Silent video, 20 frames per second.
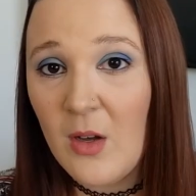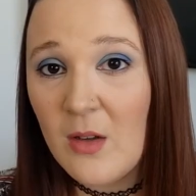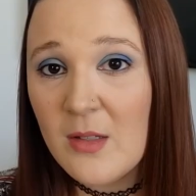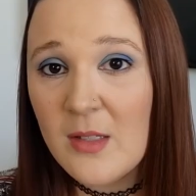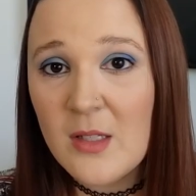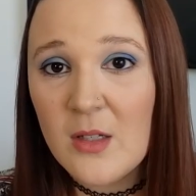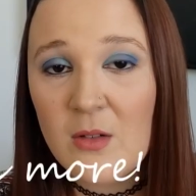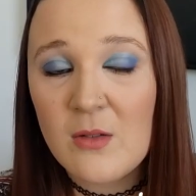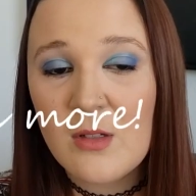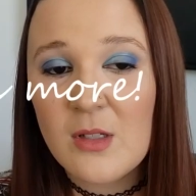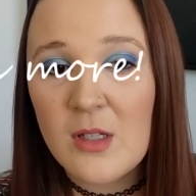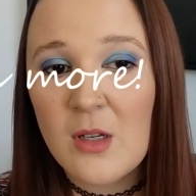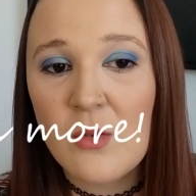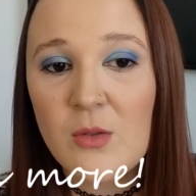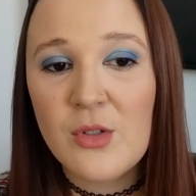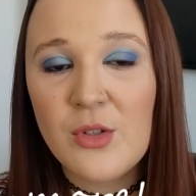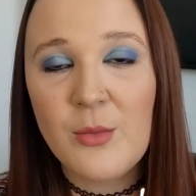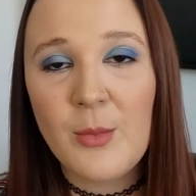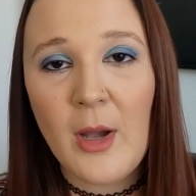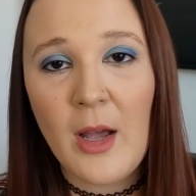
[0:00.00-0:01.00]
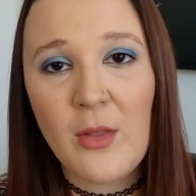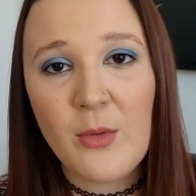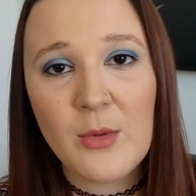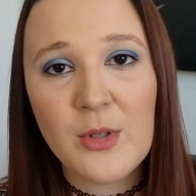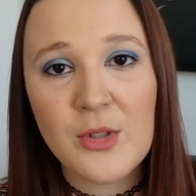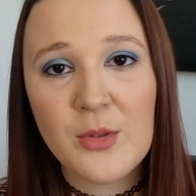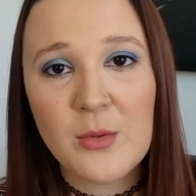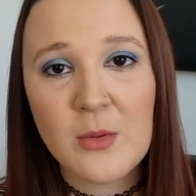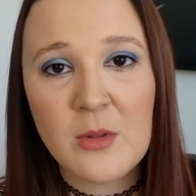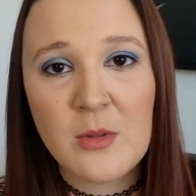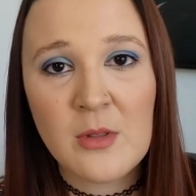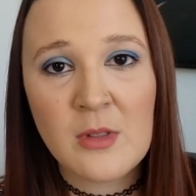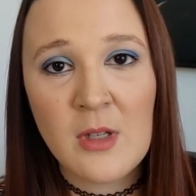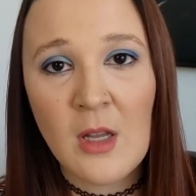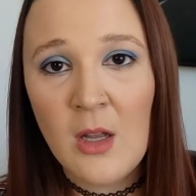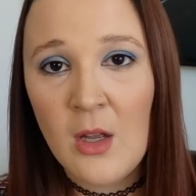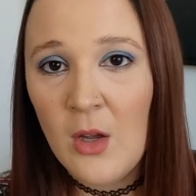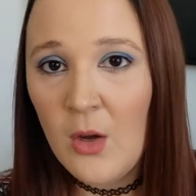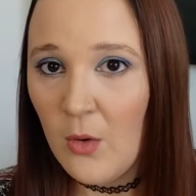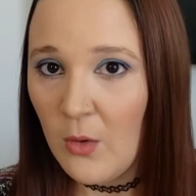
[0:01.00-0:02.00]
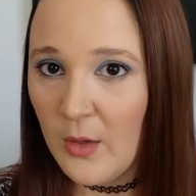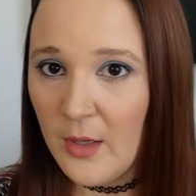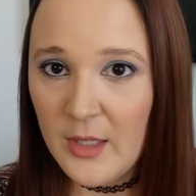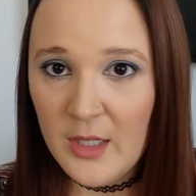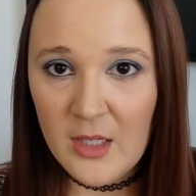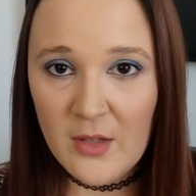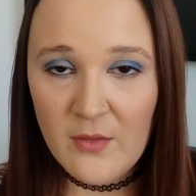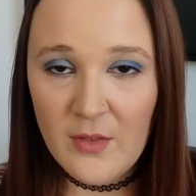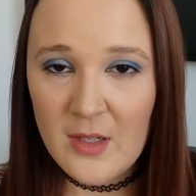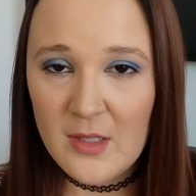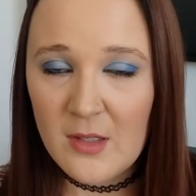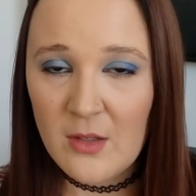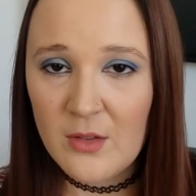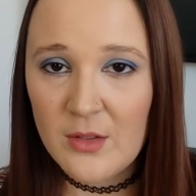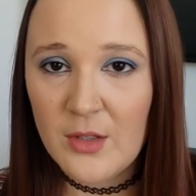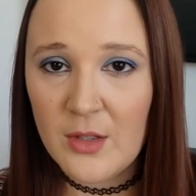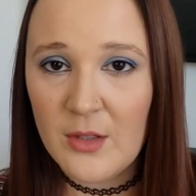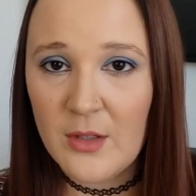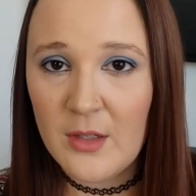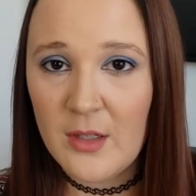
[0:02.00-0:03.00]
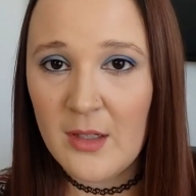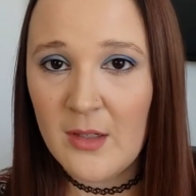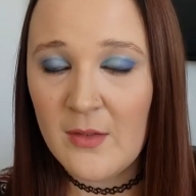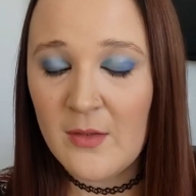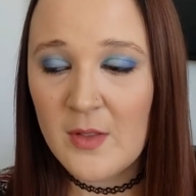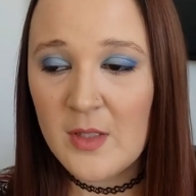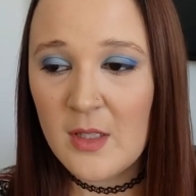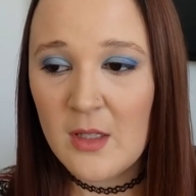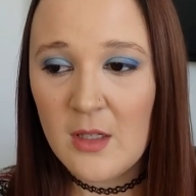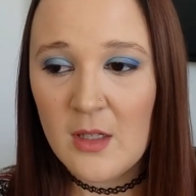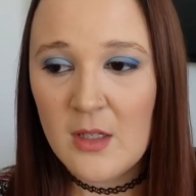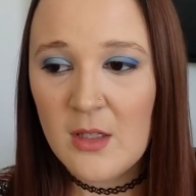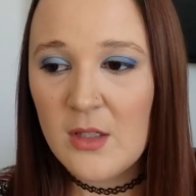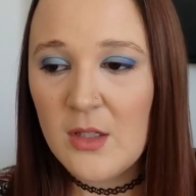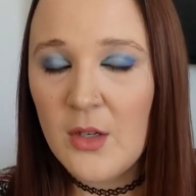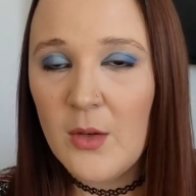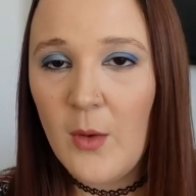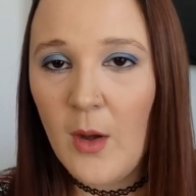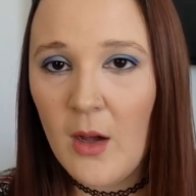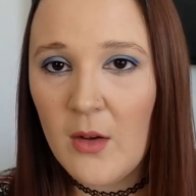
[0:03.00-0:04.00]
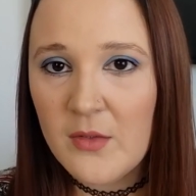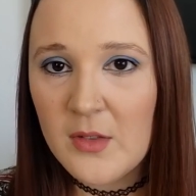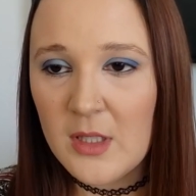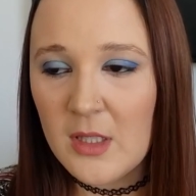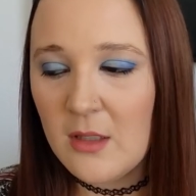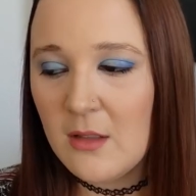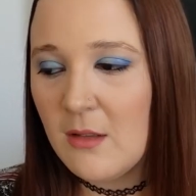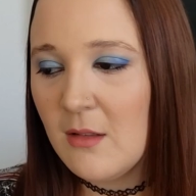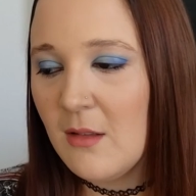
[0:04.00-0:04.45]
Also, don't do bath rituals or any of these alternatives too often,